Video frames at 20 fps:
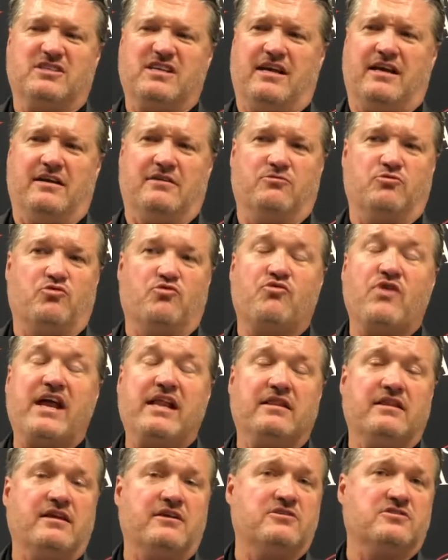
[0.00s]
And
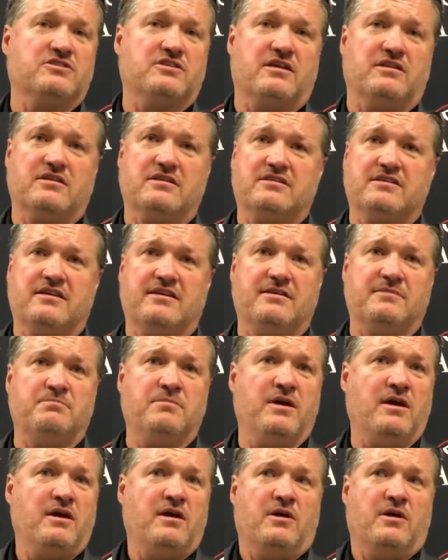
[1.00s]
great leaders on the team